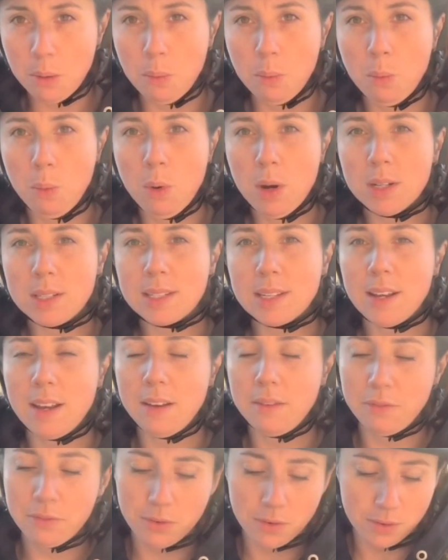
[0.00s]
what
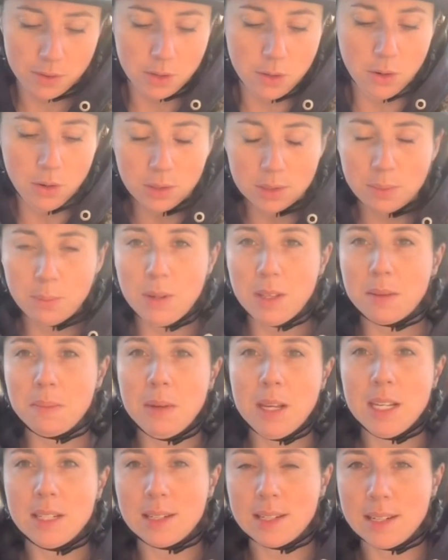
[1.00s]
I've got with
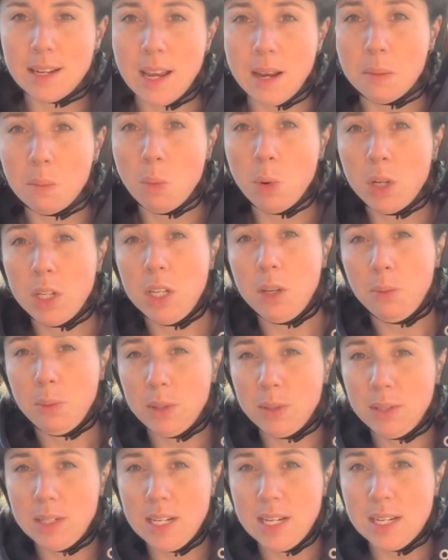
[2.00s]
me today and what you will
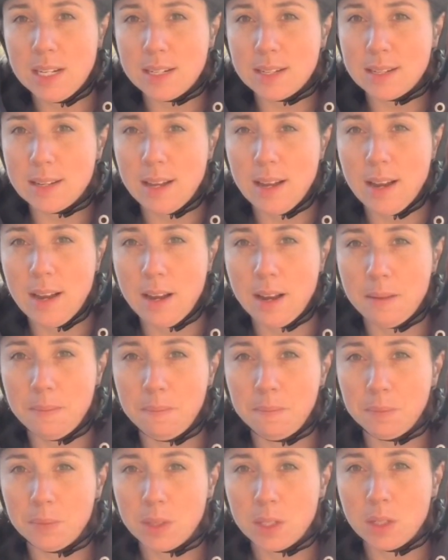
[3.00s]
need
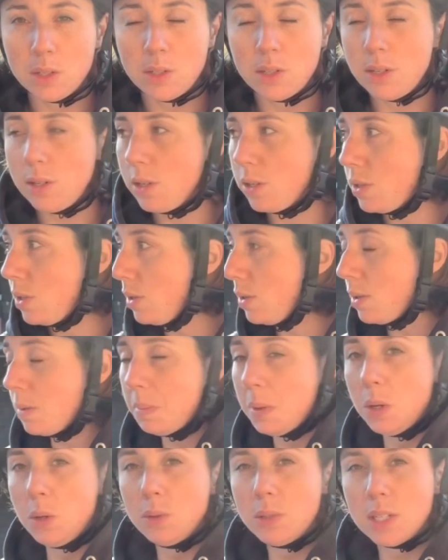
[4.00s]
to do the
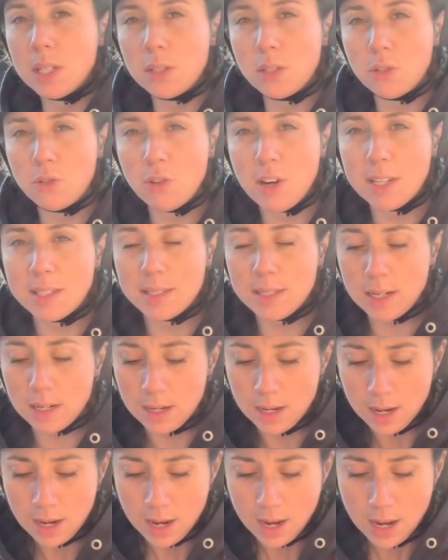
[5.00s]
poultice dressing
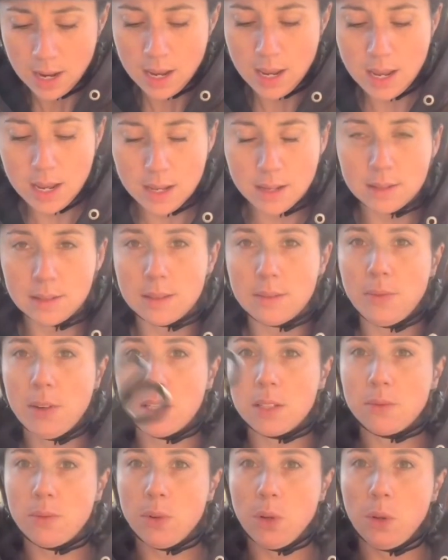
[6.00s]
is,
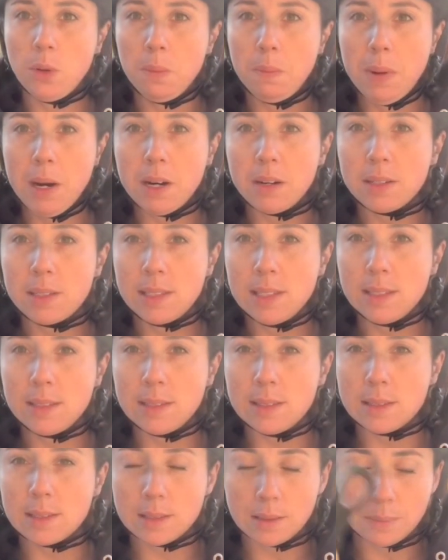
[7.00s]
first of all, a pair of scissors.